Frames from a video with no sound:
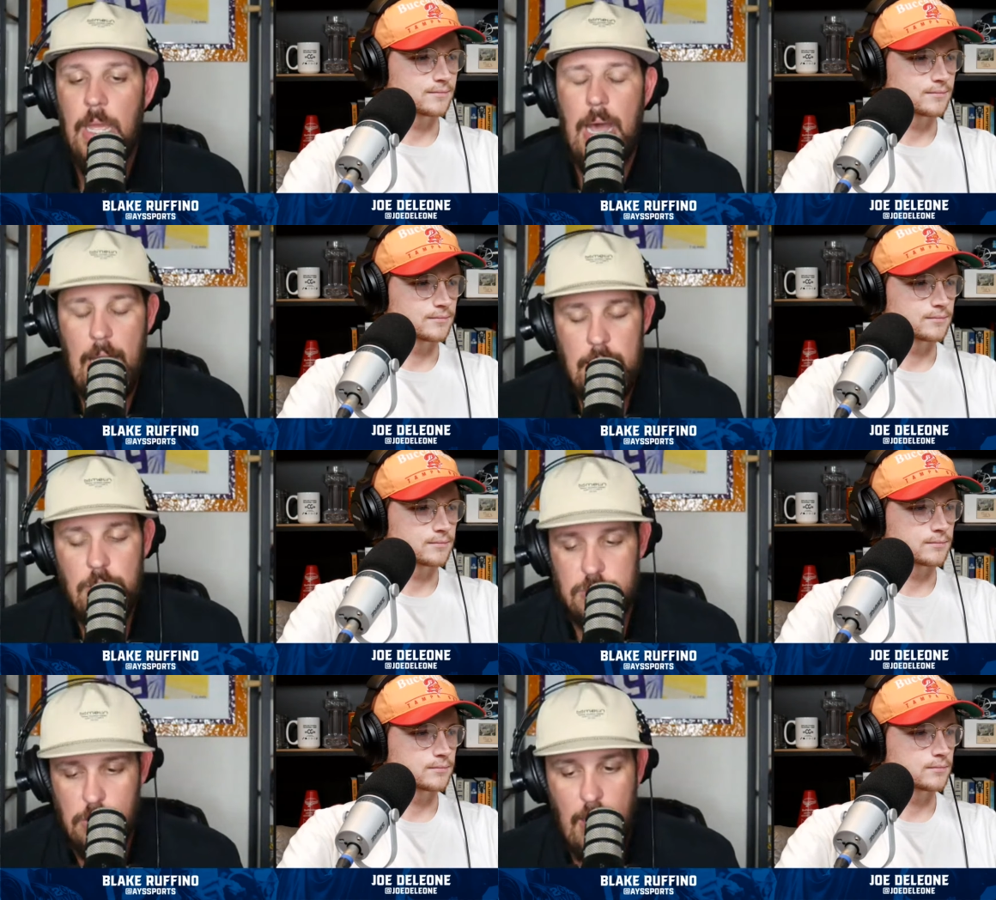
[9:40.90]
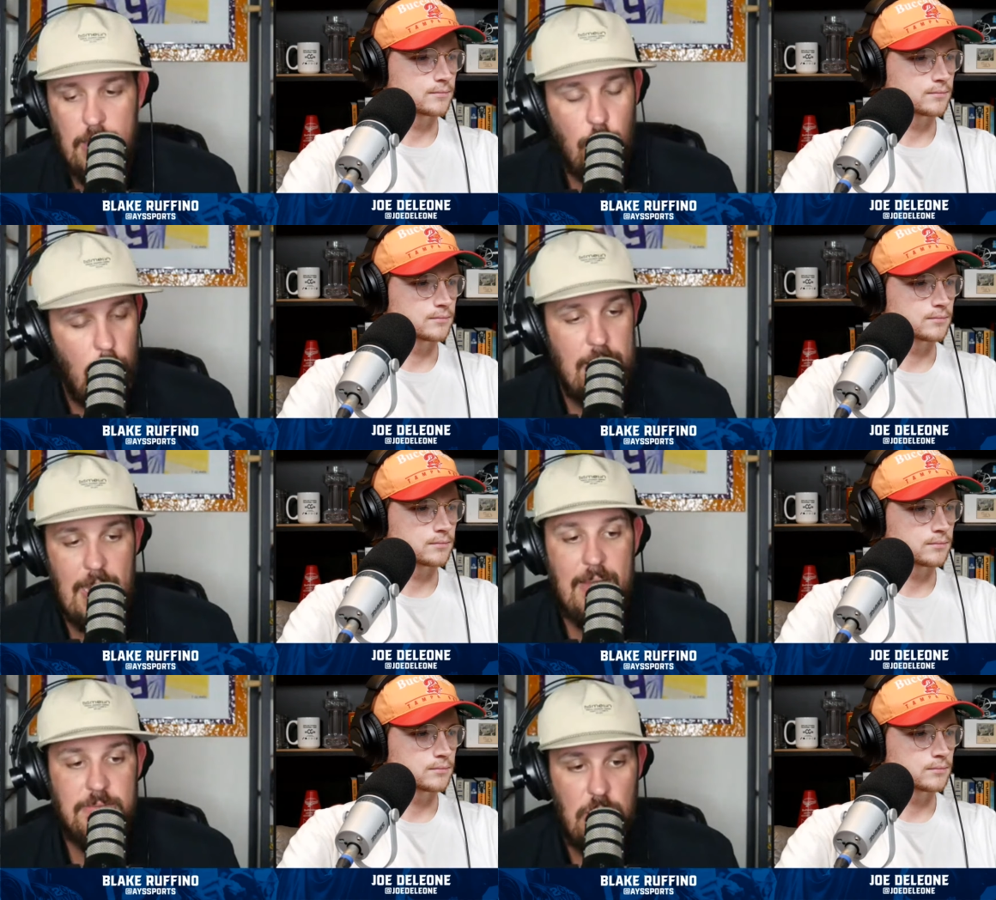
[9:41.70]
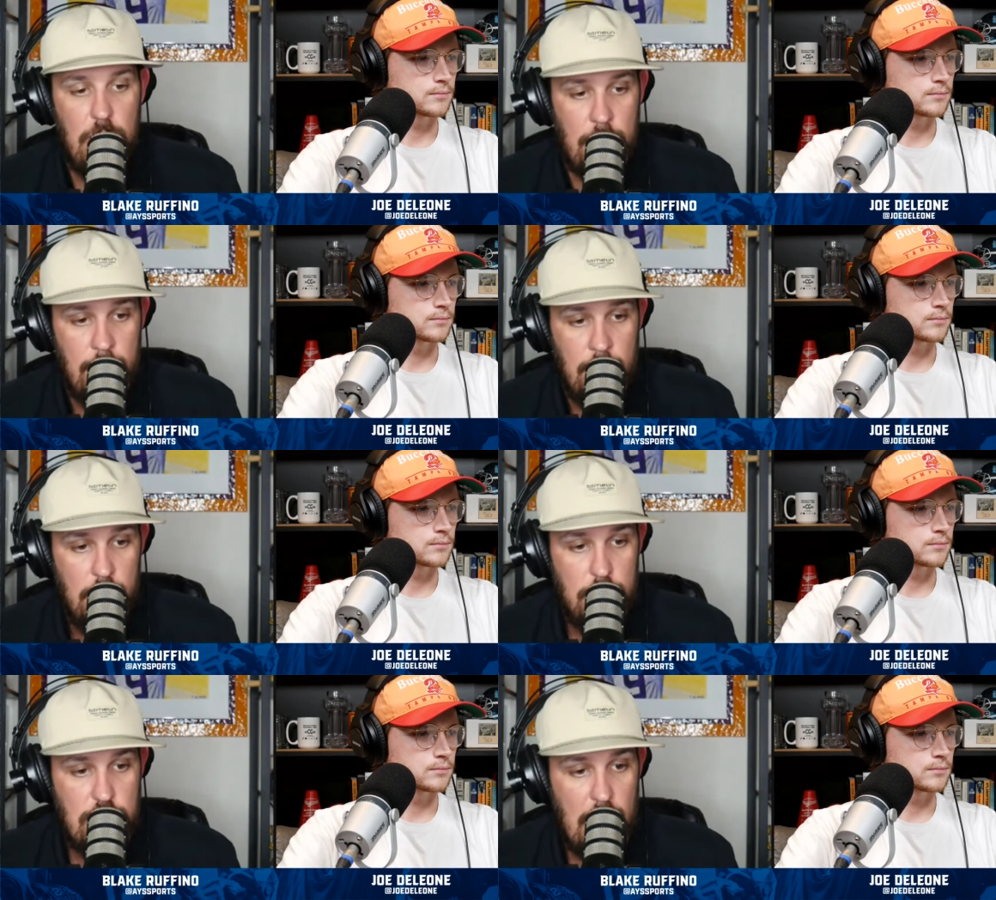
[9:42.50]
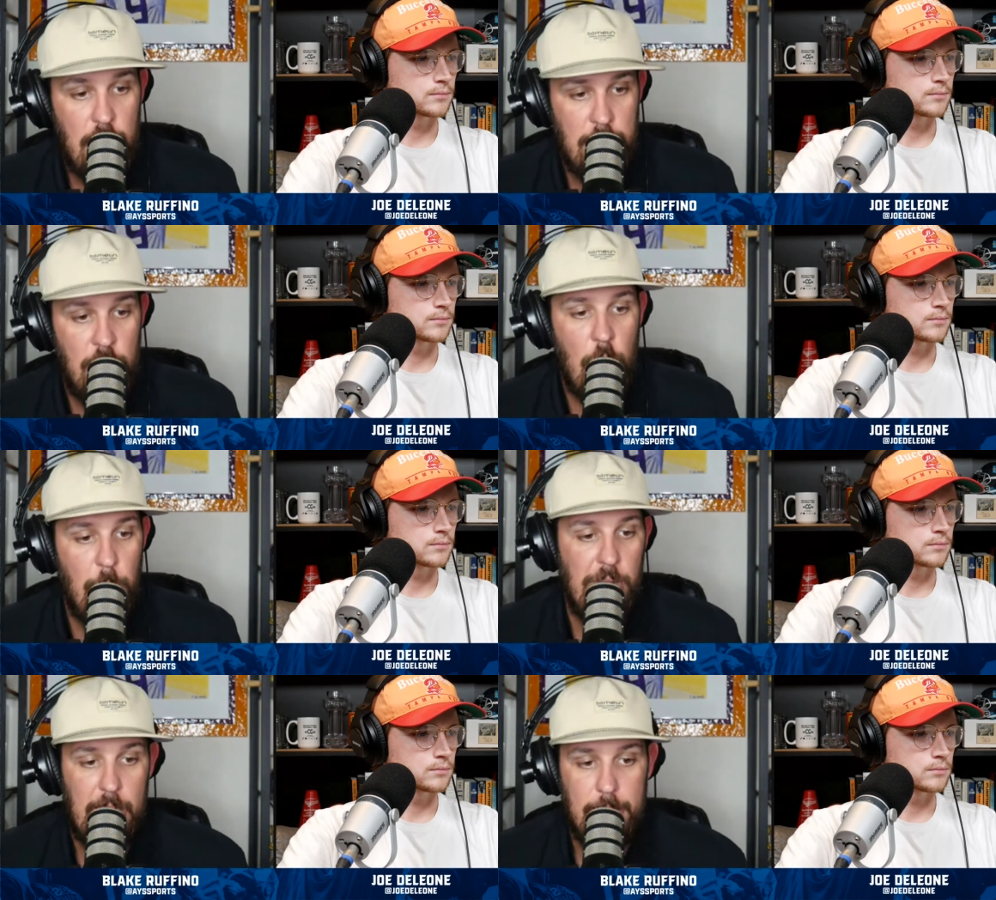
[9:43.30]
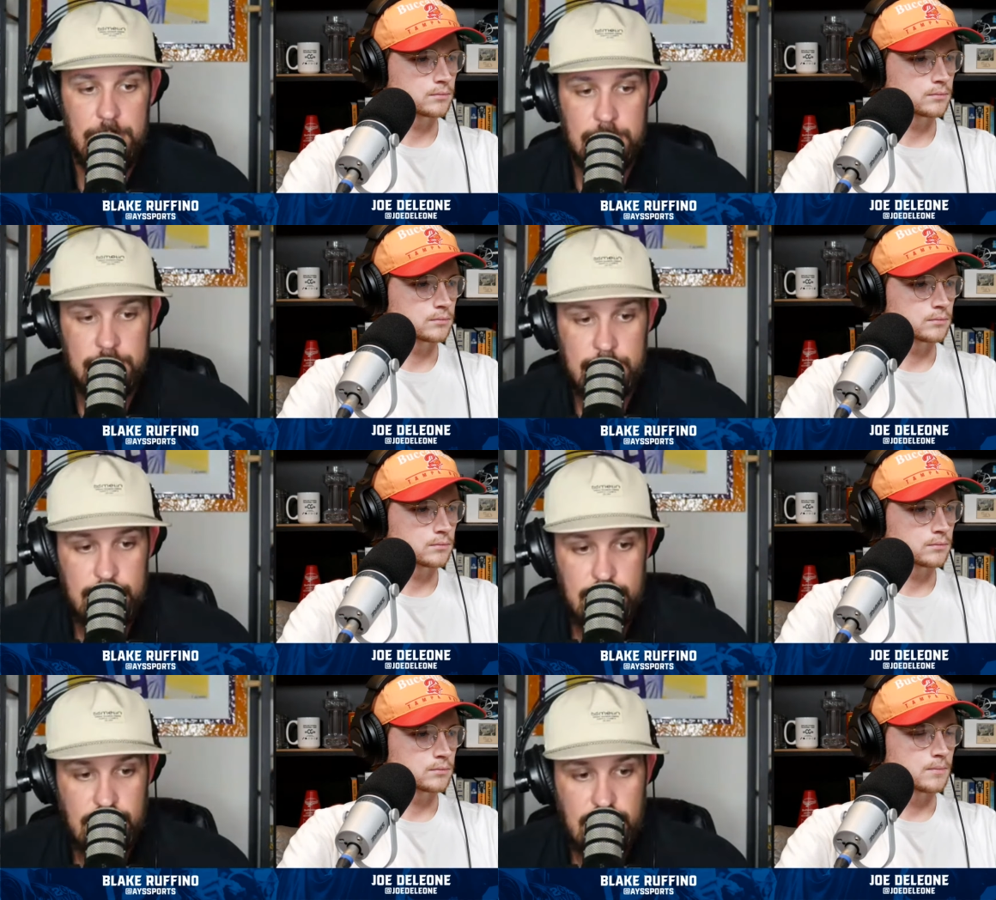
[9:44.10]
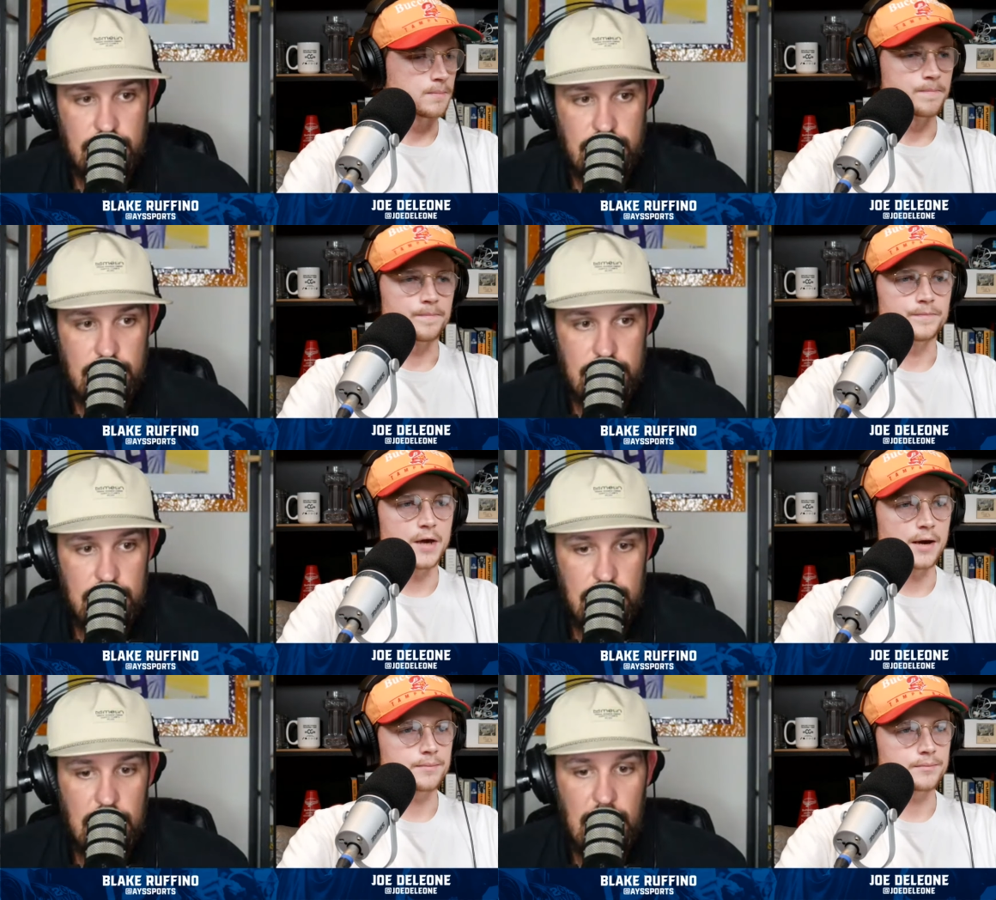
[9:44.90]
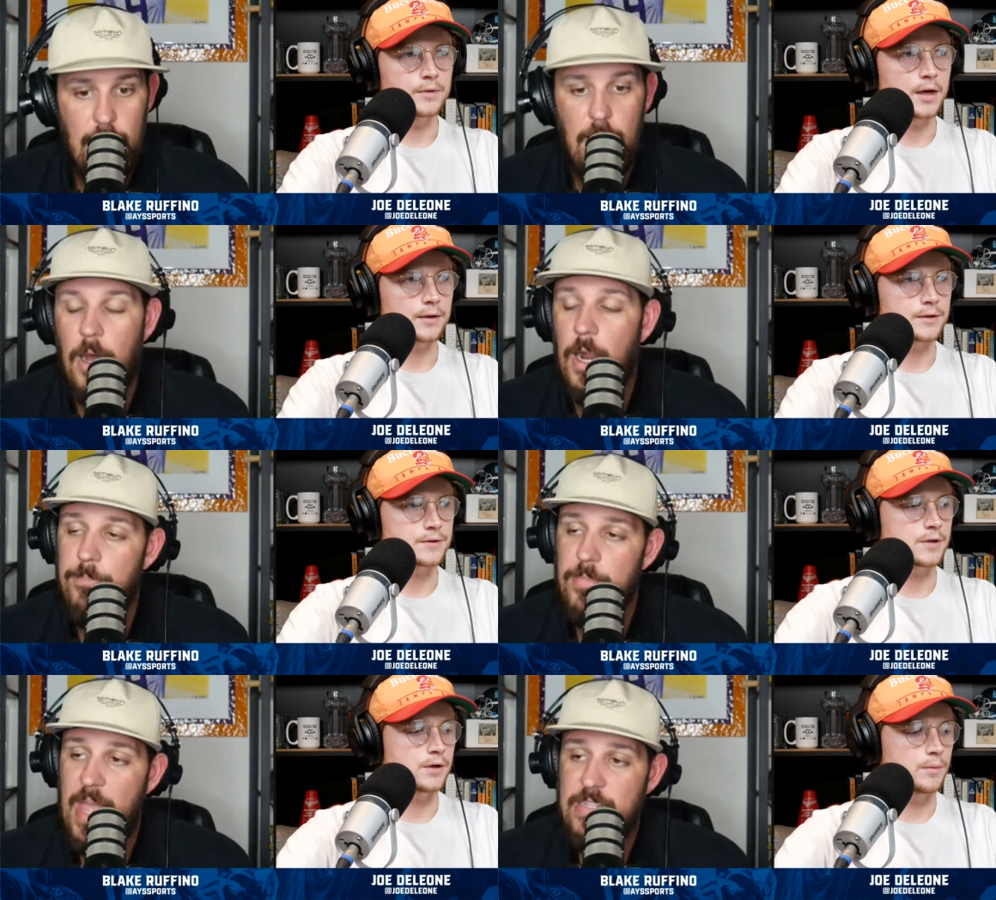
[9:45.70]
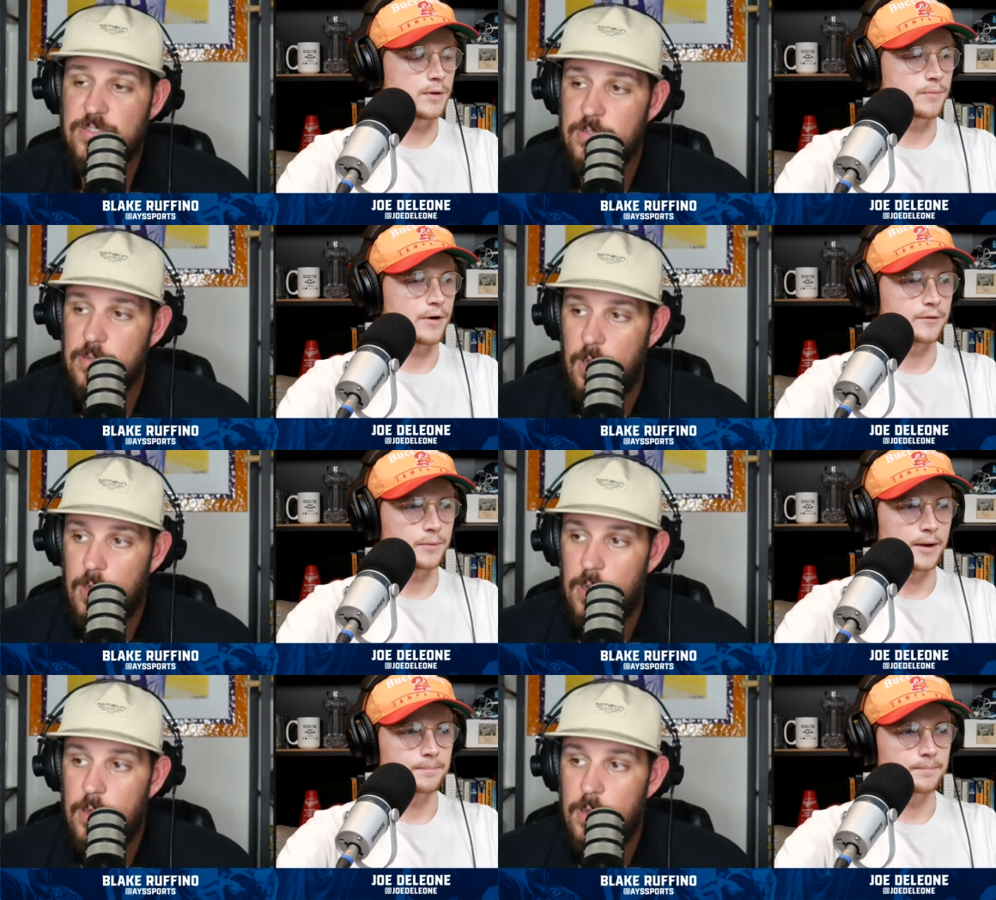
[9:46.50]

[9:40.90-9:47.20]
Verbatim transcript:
Speaker 1: I just like the way that I've seen Jalen Milroe play.
Speaker 2: Yeah, I continue to be impressed by him.